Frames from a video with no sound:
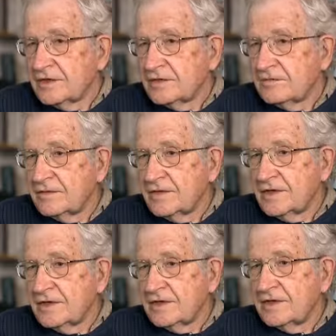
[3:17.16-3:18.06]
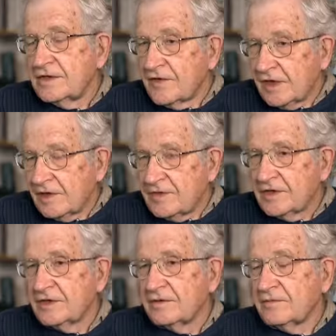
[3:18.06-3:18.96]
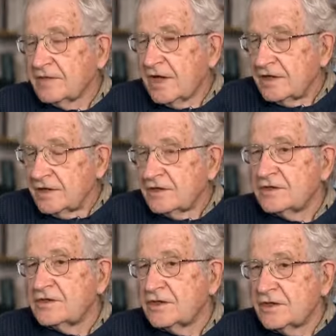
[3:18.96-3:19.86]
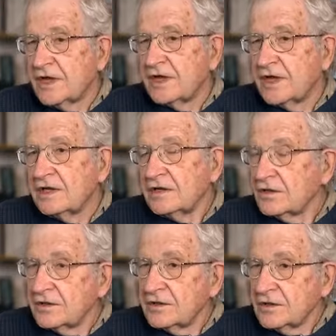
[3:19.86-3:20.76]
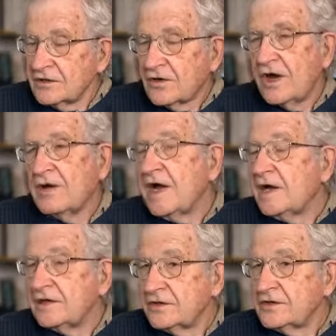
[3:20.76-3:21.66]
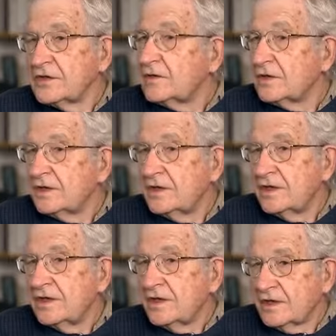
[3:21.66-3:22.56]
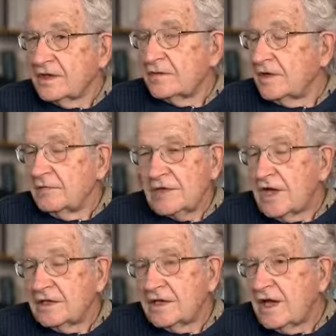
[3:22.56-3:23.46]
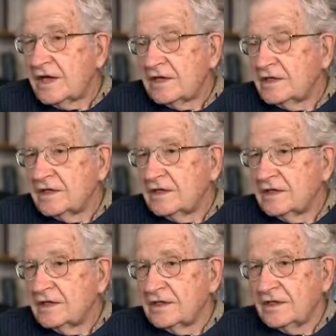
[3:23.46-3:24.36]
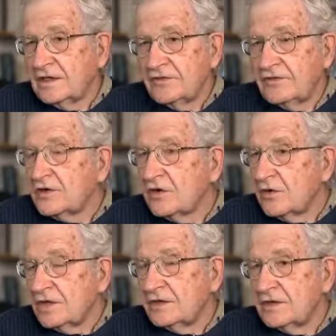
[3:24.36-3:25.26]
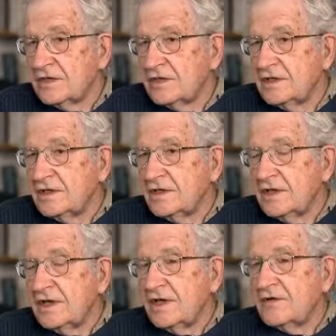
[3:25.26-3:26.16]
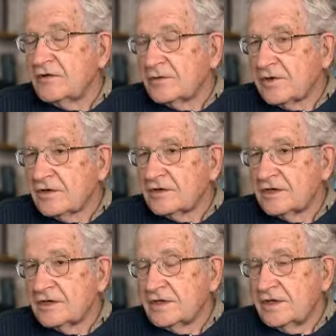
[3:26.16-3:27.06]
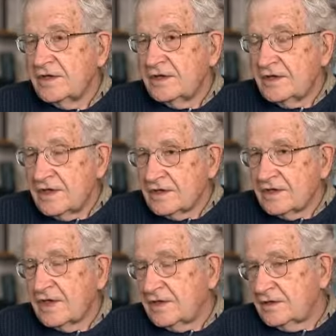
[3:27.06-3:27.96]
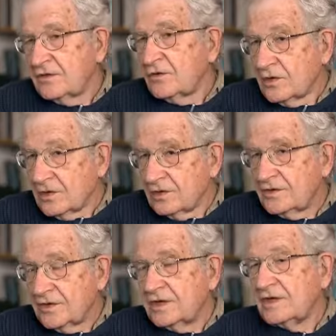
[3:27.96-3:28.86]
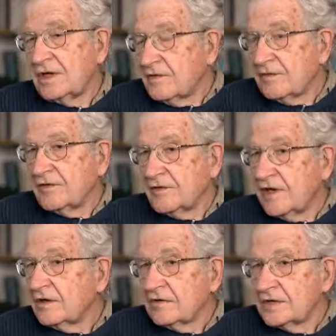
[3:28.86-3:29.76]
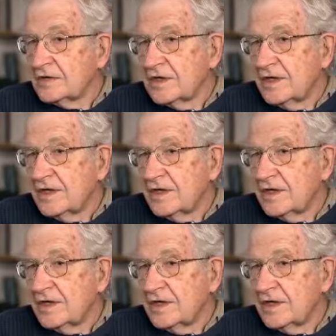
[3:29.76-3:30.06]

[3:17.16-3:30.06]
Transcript: to develop their ideas, their thinking, to try them out, and so on. Without that, if you approach the internet or, say, the Library of Congress